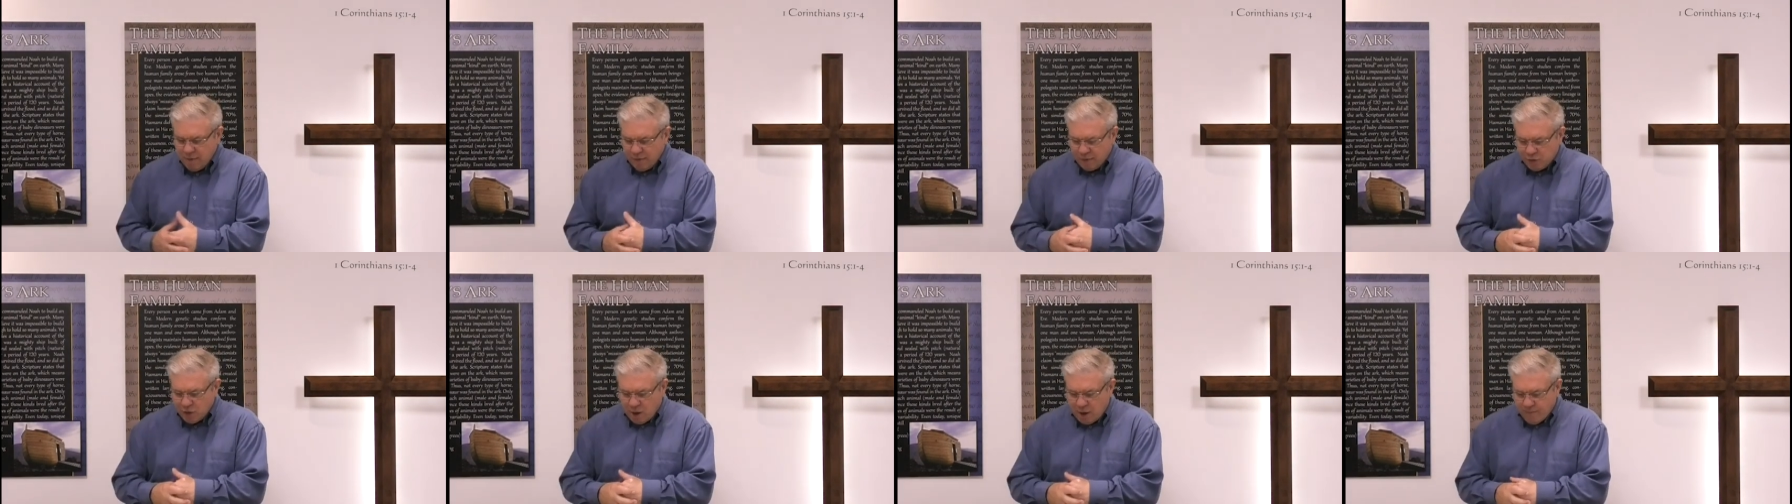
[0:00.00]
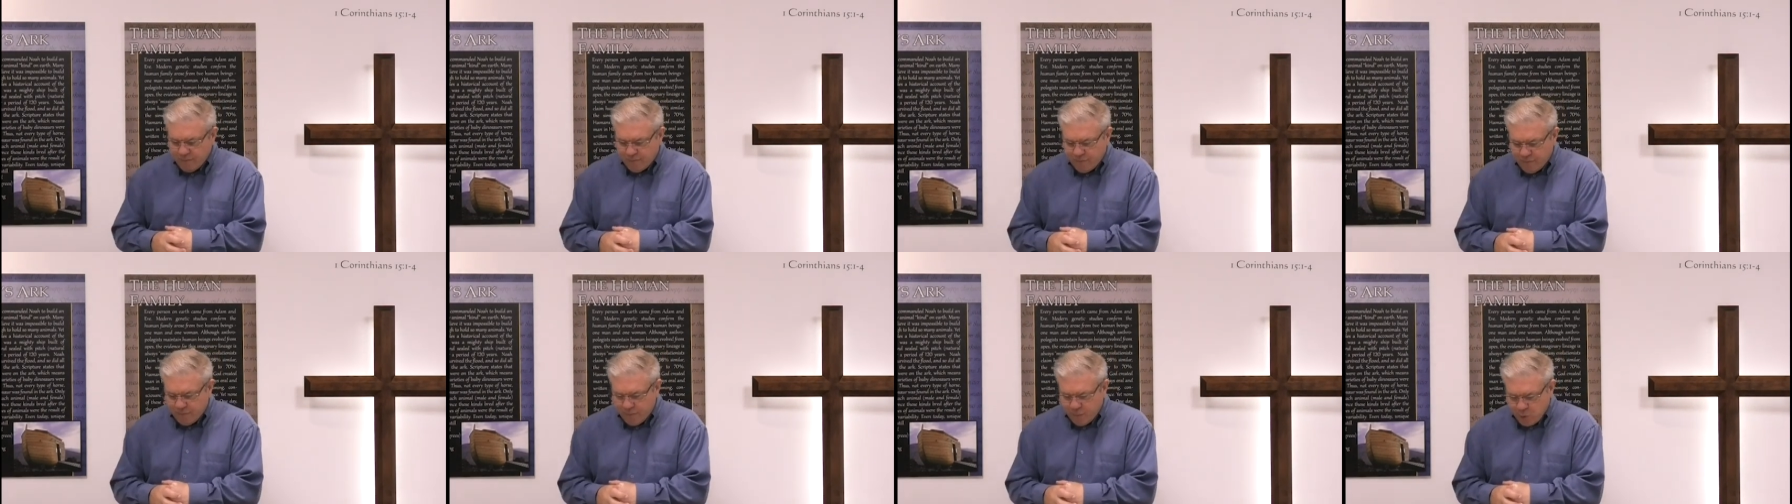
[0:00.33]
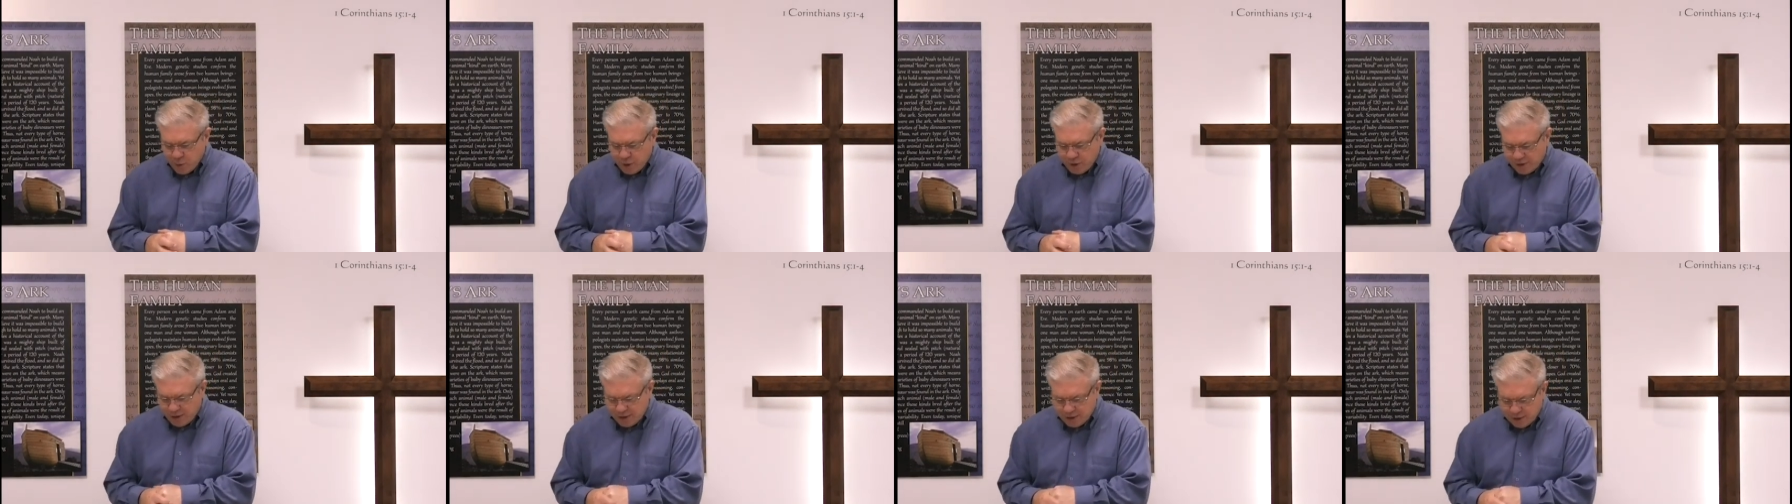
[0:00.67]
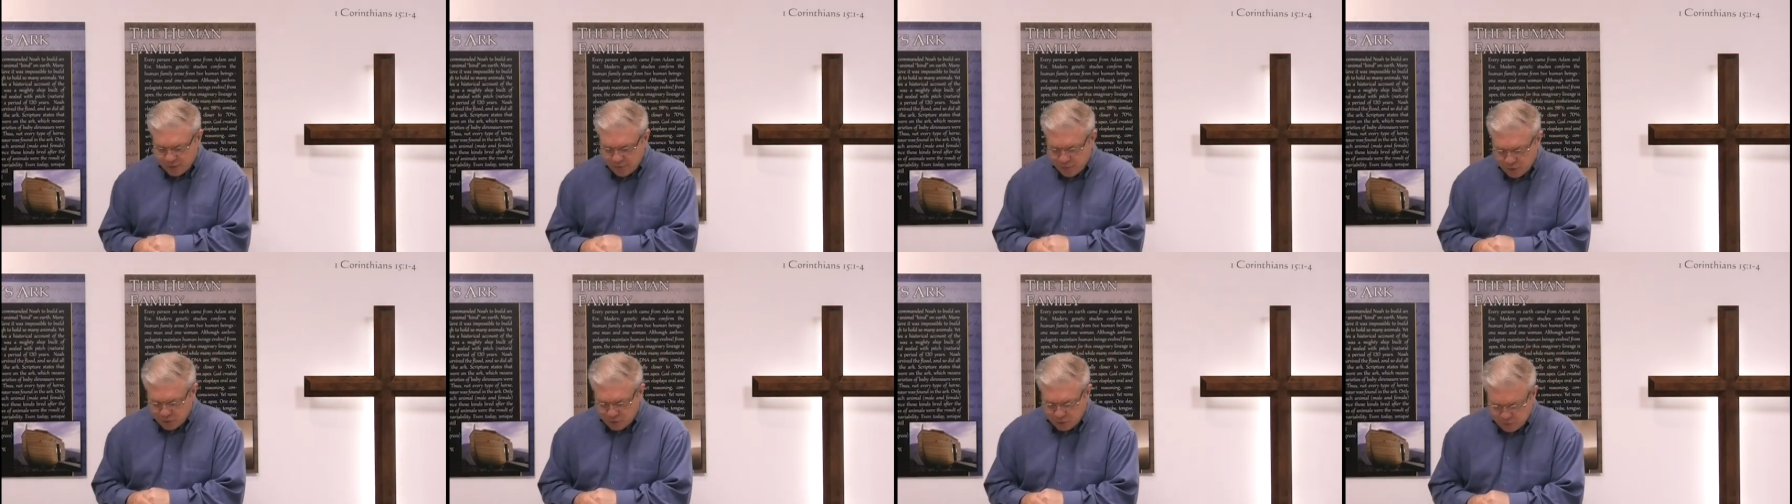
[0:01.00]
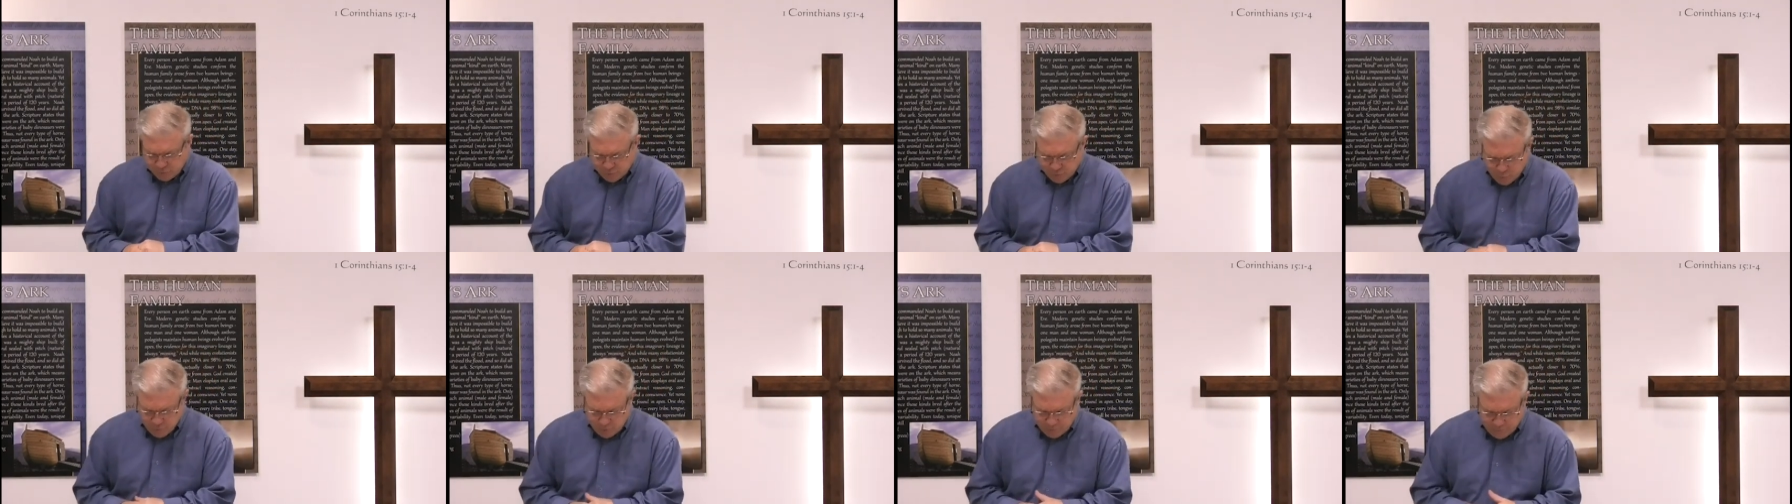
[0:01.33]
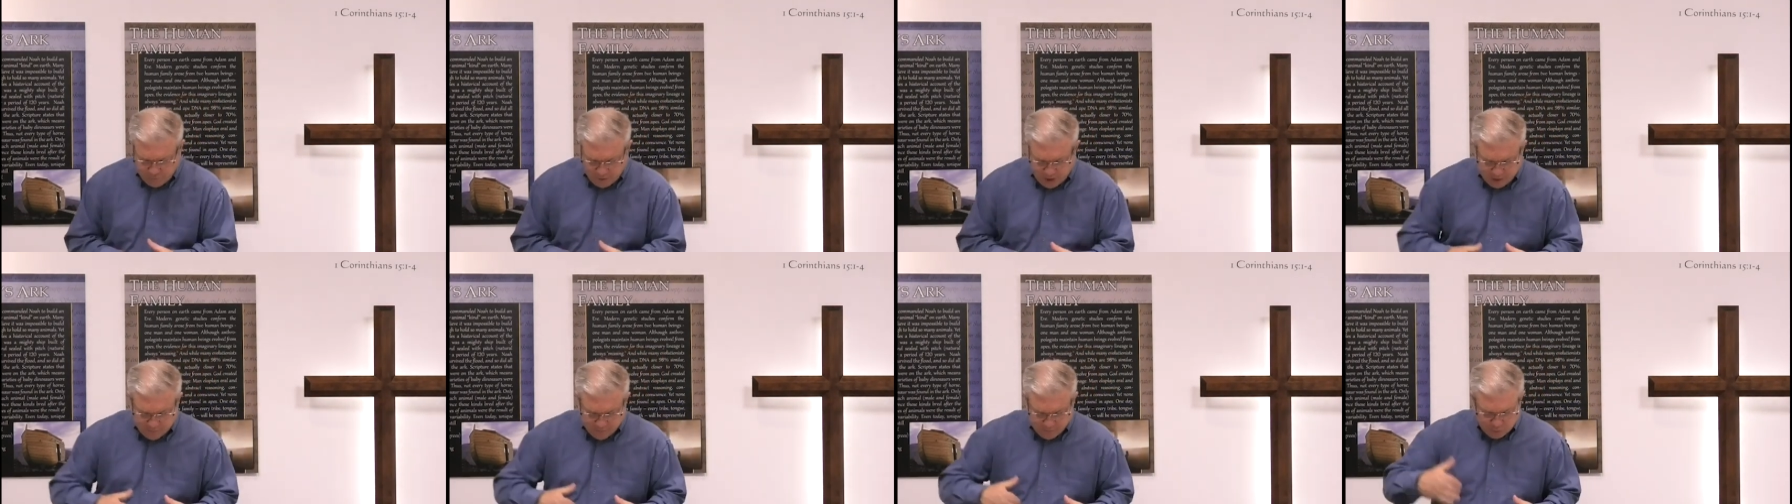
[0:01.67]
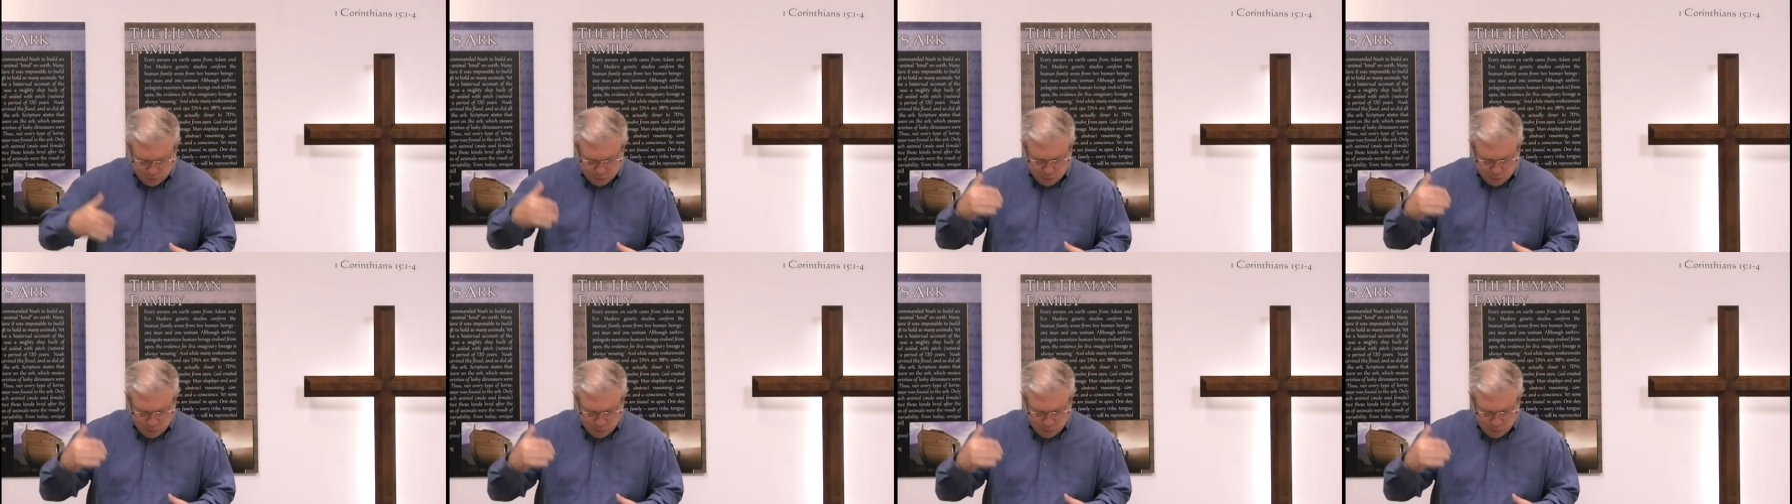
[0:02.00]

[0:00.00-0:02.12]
Psalm 46, verses 4 and 5.